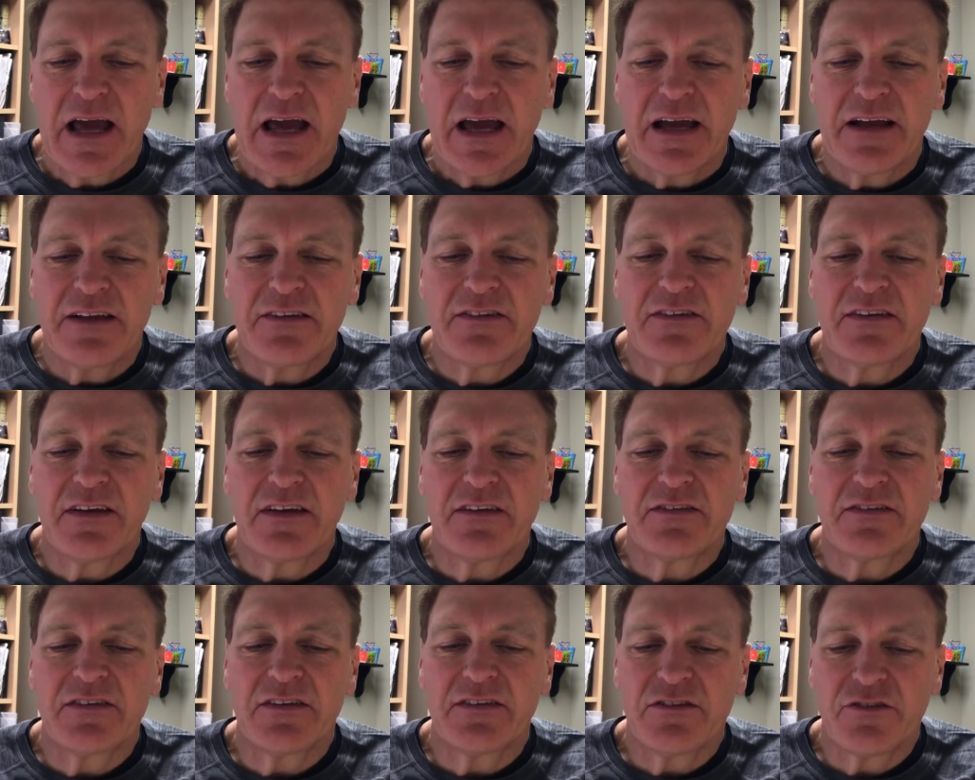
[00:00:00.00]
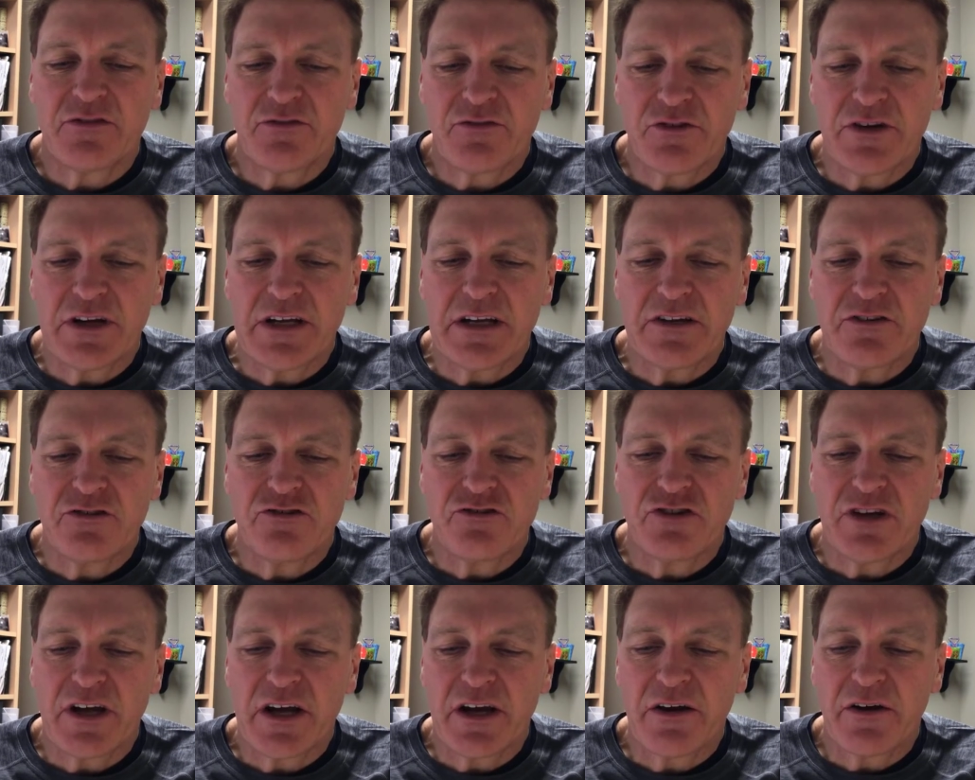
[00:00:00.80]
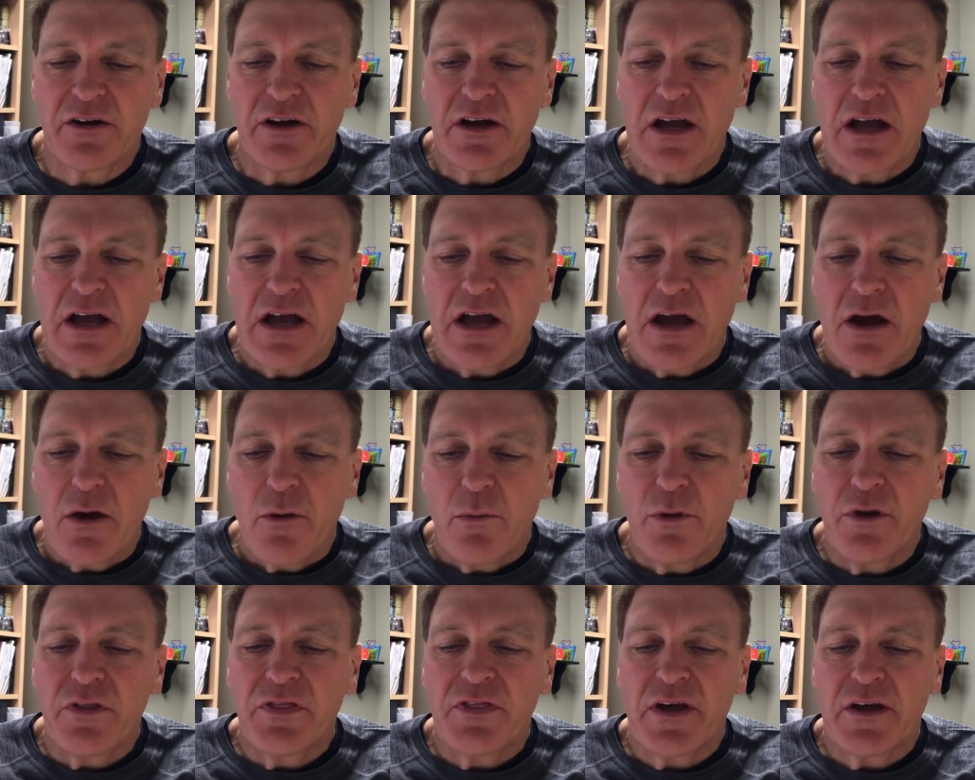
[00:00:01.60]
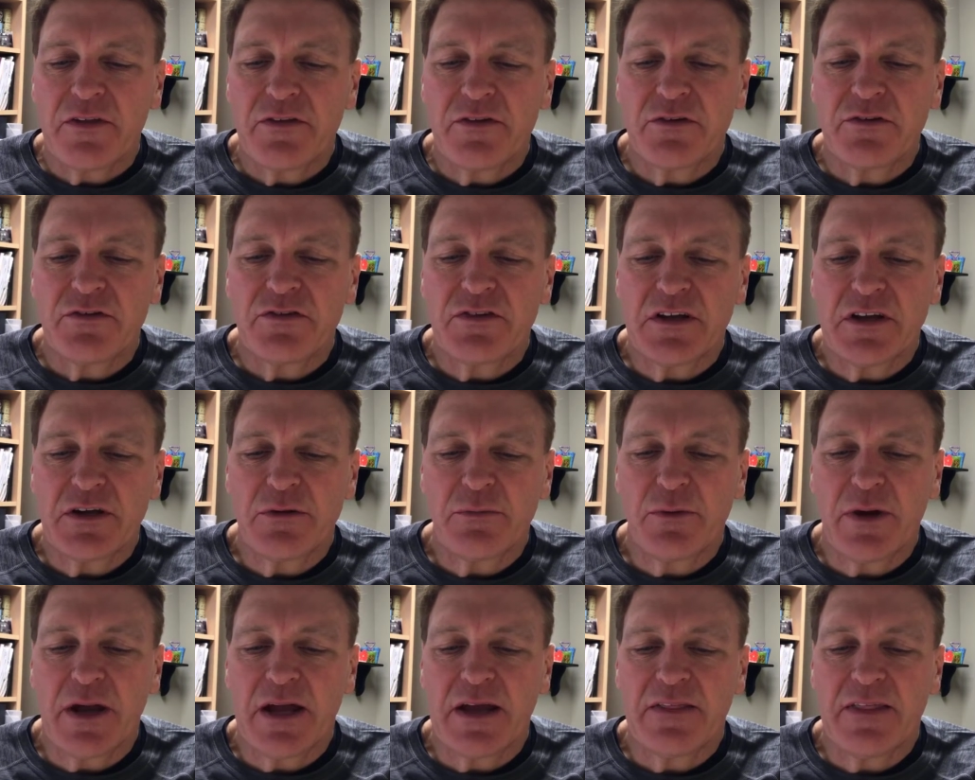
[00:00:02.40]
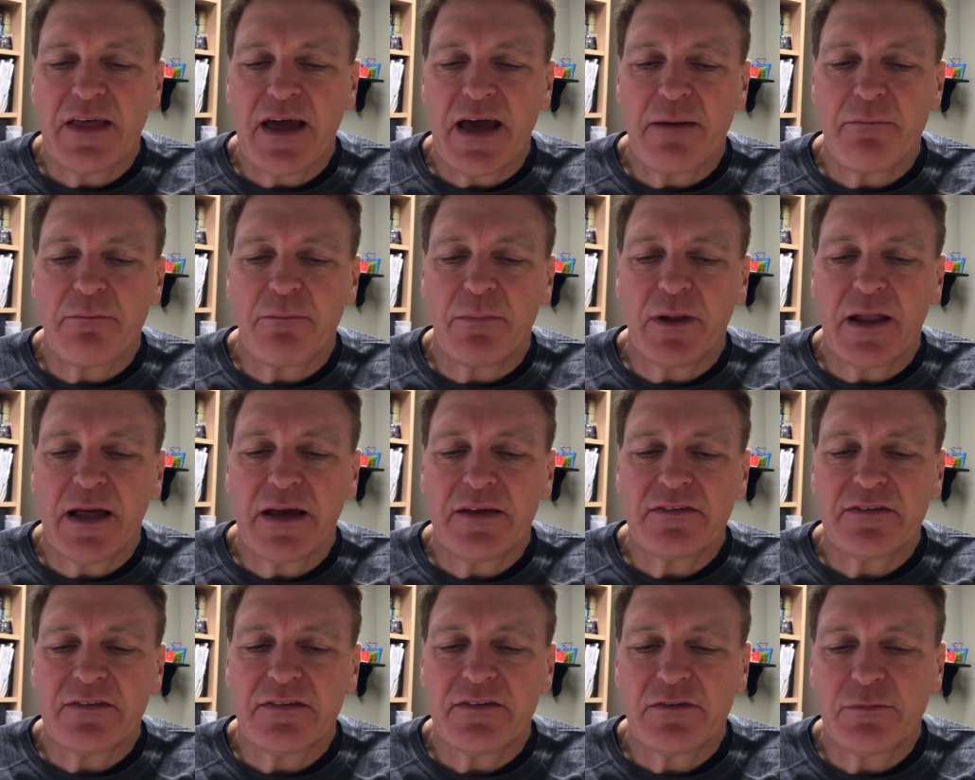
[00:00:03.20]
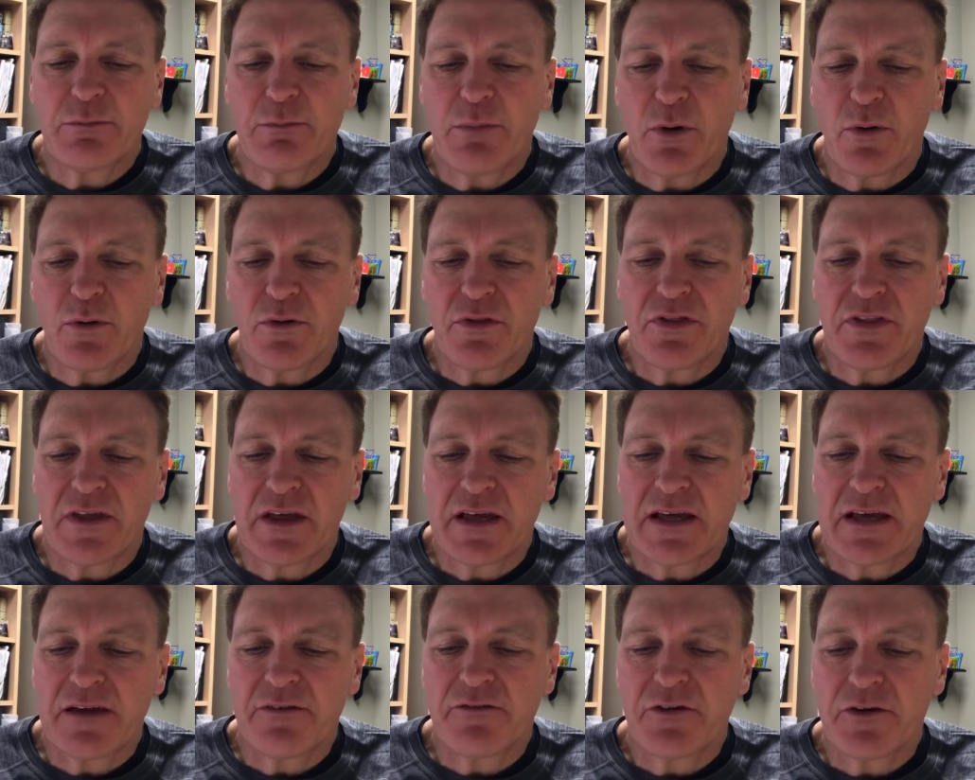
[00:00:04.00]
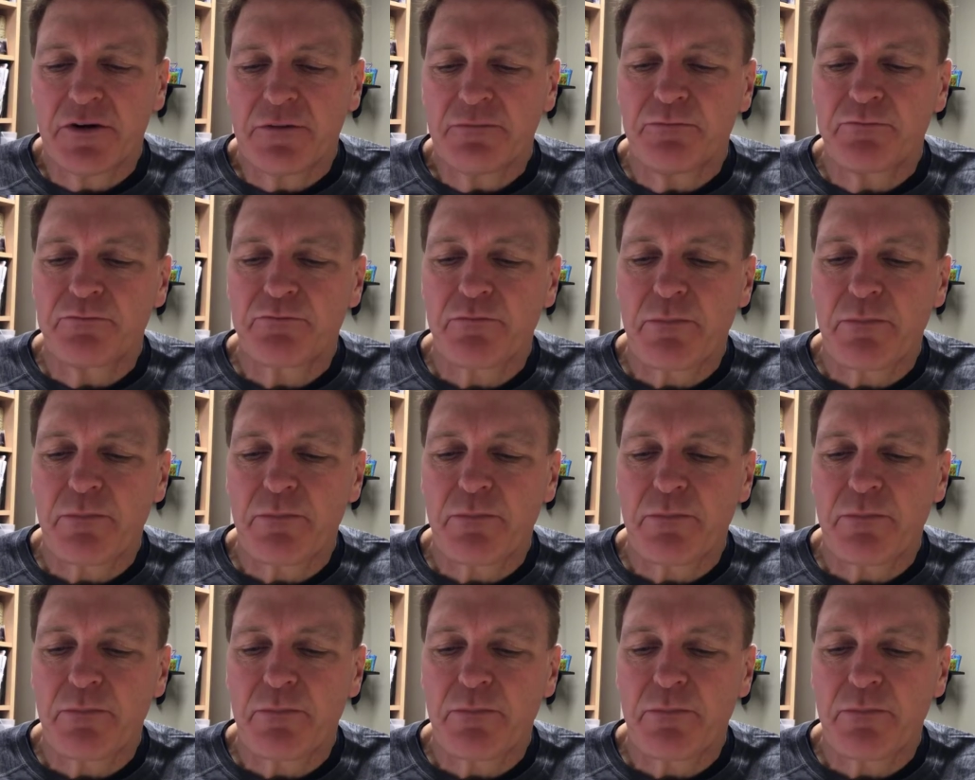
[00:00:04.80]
It sets us free to share with others in a way that blesses both the giver